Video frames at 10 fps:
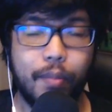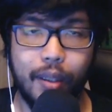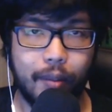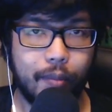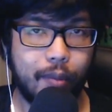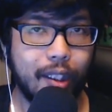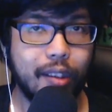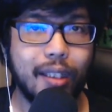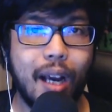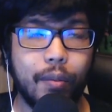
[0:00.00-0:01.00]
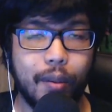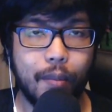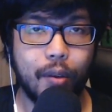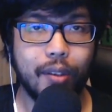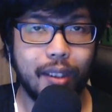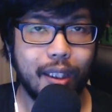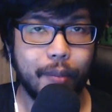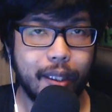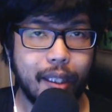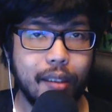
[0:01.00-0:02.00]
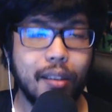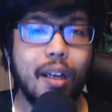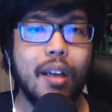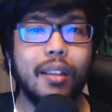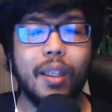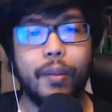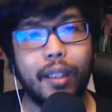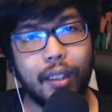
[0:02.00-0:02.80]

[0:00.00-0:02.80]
but dishes out the most DPS. Then we got the